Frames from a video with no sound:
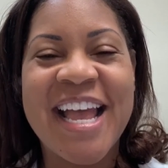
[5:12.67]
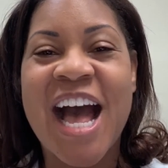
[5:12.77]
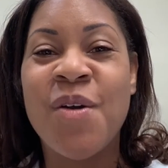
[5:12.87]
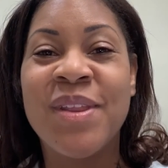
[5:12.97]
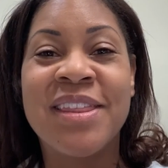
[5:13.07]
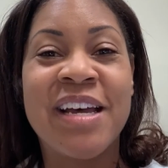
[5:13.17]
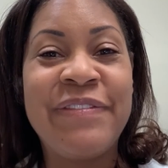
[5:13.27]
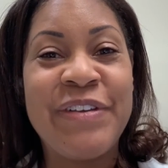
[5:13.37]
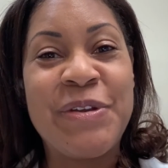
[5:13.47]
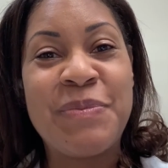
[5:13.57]
I would love
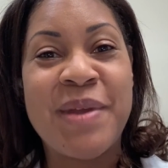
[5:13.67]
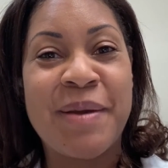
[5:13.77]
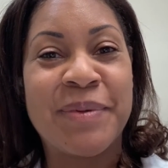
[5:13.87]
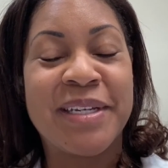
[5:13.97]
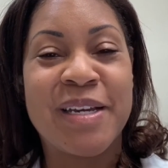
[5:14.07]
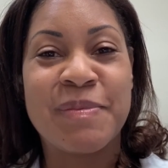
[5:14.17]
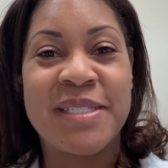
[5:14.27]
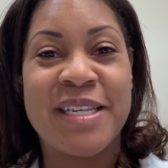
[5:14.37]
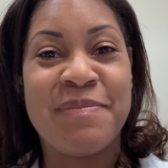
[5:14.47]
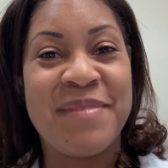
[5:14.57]
for you to be able to come
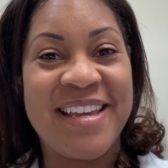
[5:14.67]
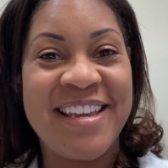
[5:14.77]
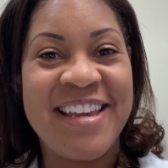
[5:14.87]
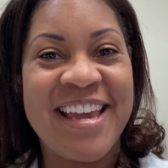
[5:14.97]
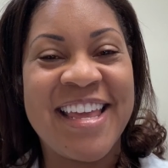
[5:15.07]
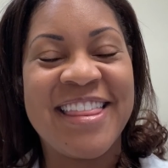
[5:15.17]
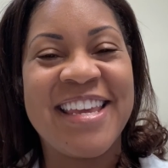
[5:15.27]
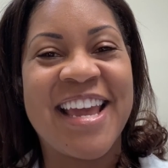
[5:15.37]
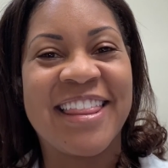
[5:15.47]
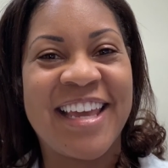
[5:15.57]
see me in
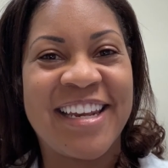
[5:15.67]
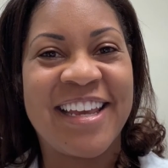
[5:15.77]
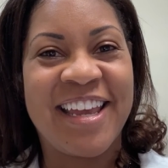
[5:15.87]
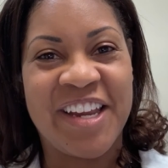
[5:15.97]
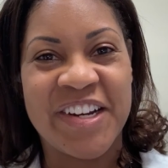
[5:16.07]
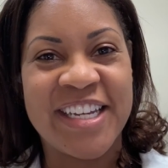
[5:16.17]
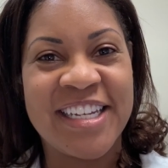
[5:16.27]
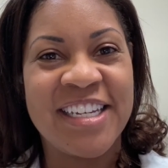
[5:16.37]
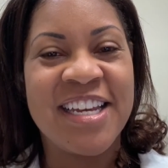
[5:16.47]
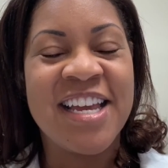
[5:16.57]
the Atlanta area.